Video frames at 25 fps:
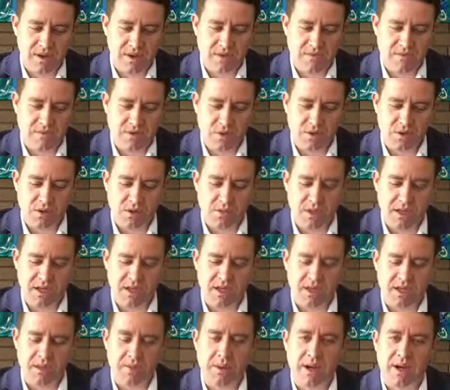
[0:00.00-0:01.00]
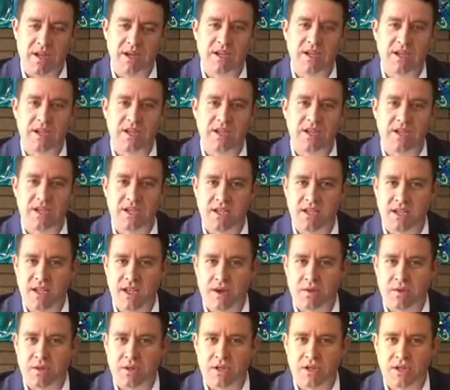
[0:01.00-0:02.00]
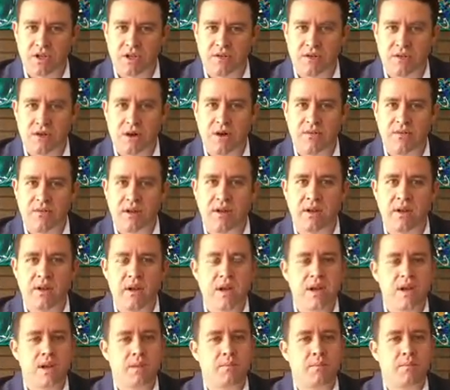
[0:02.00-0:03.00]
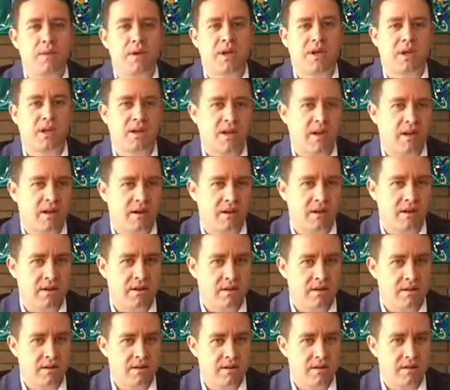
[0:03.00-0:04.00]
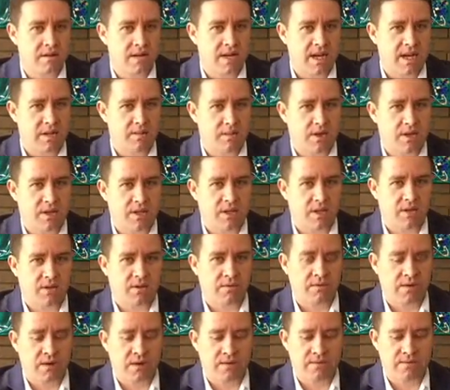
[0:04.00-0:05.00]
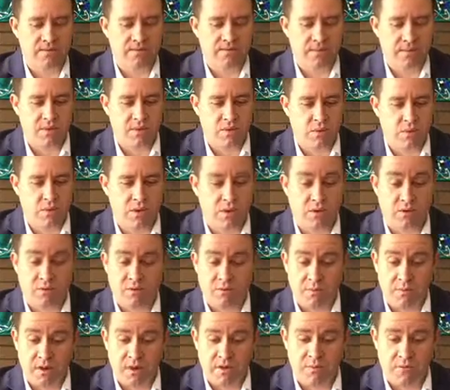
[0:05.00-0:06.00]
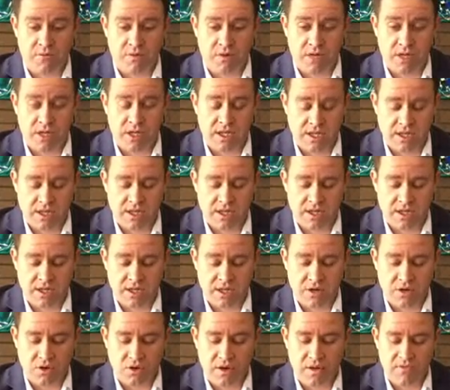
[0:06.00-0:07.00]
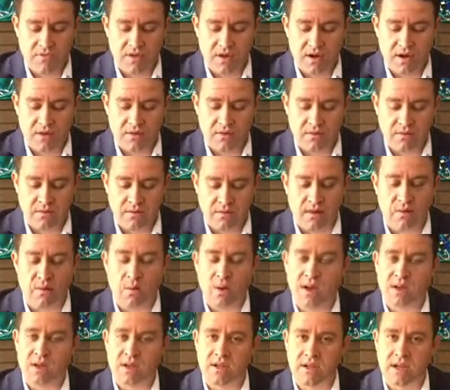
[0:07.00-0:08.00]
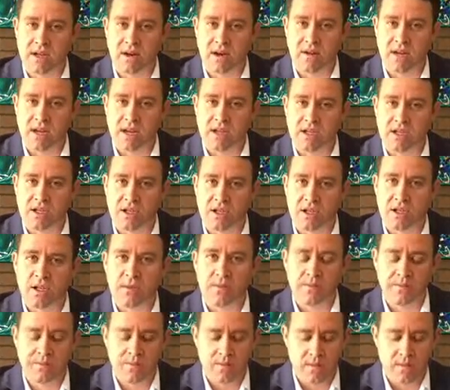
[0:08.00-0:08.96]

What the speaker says: Phil's message about teaching his eldest to drive. And being a young dad myself, I've taught 2 of my 3 sons to drive now, and I've got 1 to go next year.